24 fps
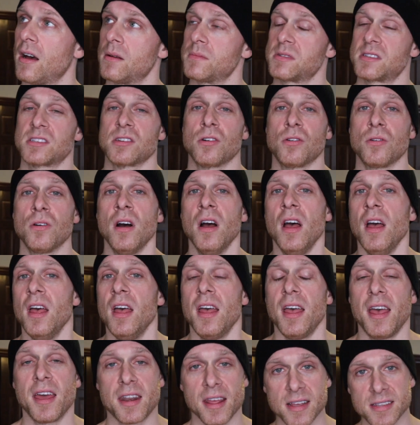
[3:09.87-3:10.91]
So
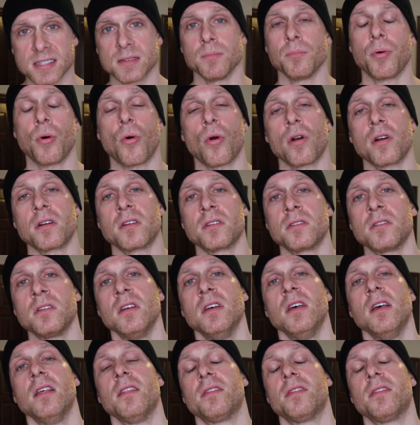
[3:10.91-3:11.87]
it is important